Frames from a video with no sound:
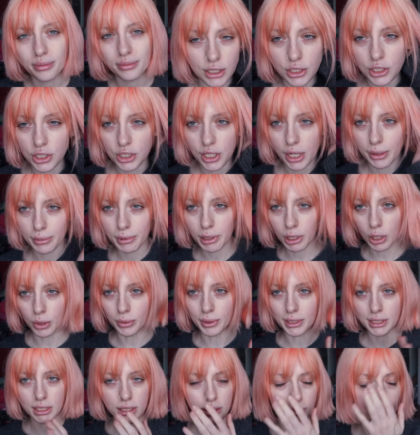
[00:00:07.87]
I just checked my
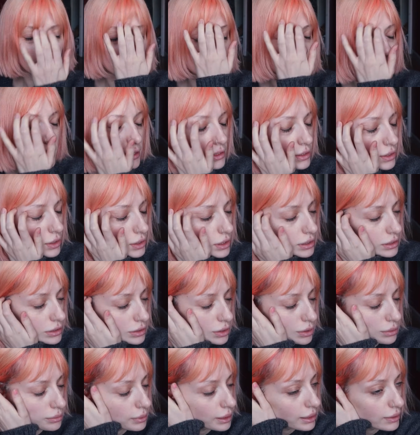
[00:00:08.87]
comments this morning and I saw this
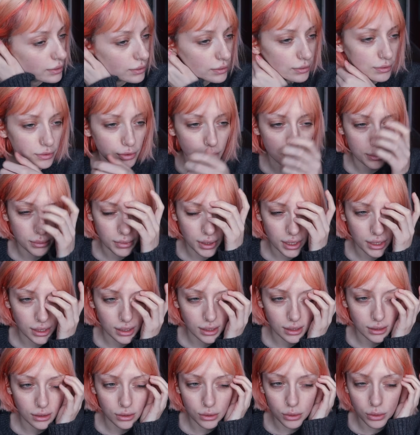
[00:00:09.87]
comment from I
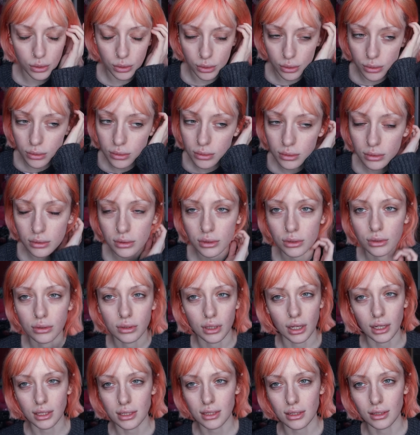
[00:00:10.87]
think Nicole, so
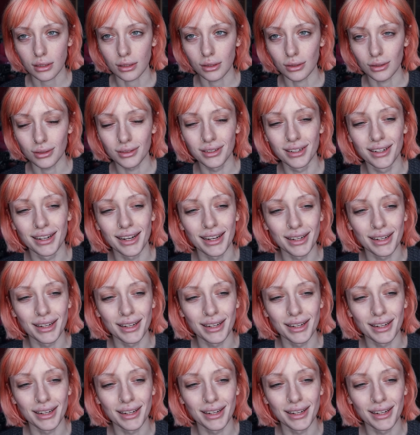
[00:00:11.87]
thanks Nicole.